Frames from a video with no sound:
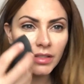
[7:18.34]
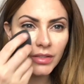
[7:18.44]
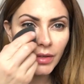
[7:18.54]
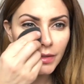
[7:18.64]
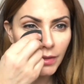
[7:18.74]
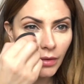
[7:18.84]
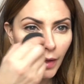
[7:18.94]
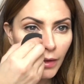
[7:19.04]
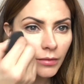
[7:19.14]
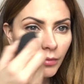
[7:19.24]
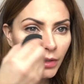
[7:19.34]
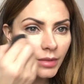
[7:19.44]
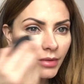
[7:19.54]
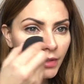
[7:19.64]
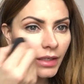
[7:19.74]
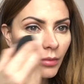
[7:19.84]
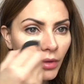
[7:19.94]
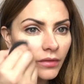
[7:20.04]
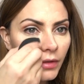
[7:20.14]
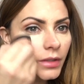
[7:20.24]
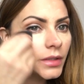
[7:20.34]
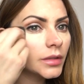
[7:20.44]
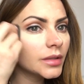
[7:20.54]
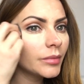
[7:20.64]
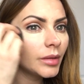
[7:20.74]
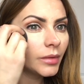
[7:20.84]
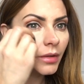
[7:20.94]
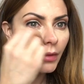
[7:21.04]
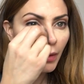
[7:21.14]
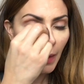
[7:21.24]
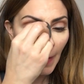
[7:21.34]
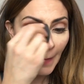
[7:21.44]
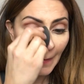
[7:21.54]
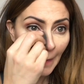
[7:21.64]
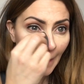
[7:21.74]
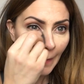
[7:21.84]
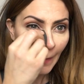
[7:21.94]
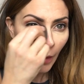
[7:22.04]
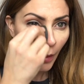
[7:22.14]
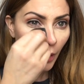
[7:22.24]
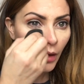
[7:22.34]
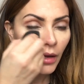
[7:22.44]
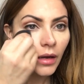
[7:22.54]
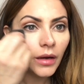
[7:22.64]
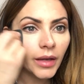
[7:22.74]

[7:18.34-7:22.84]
Did you guys know that? You're supposed to get them wet first. Some people don't know that.